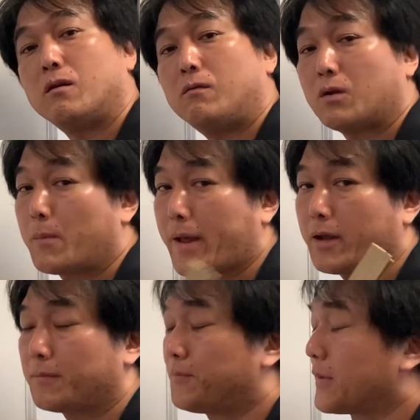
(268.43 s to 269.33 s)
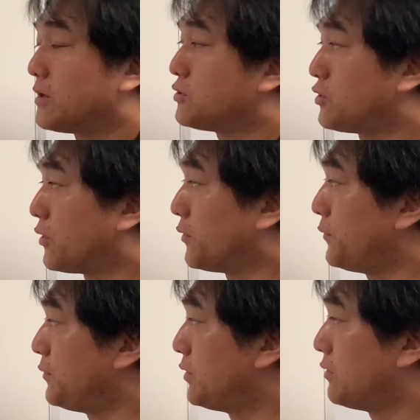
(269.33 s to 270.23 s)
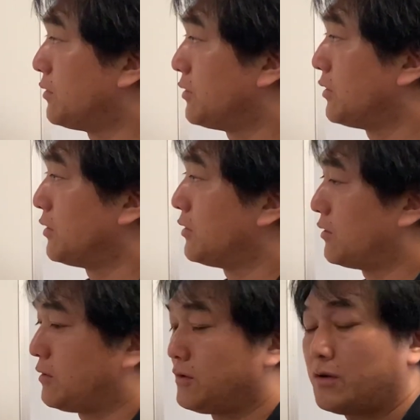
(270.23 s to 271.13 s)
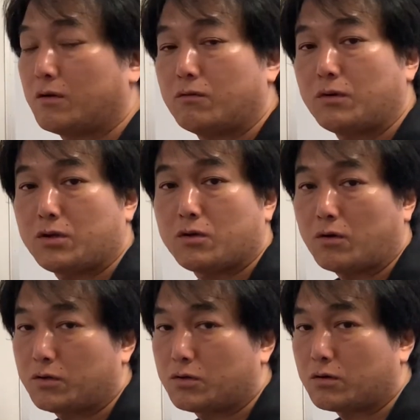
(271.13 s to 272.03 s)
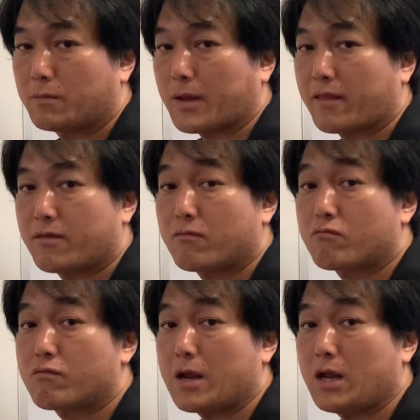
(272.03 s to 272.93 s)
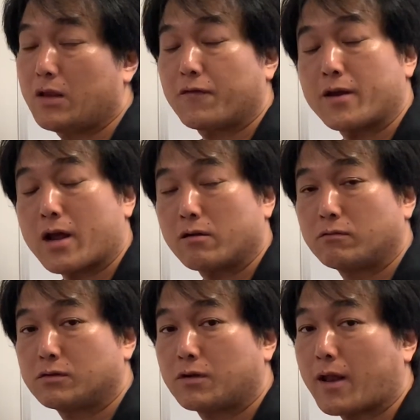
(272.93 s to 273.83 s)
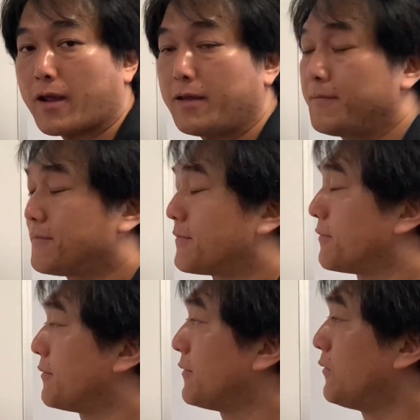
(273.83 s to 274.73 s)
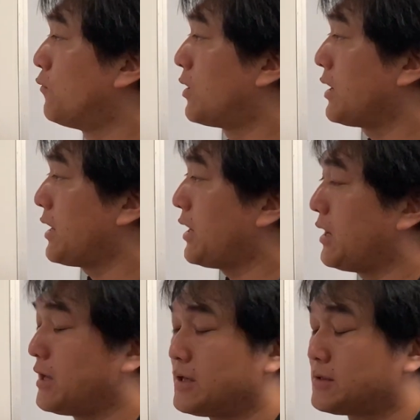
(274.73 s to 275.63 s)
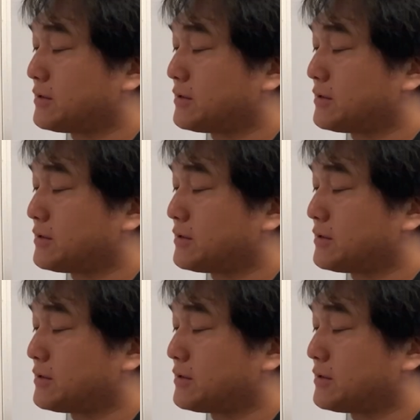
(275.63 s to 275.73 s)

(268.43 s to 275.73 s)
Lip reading: Welcome back. So, we're going to talk about 3 different angles today. One is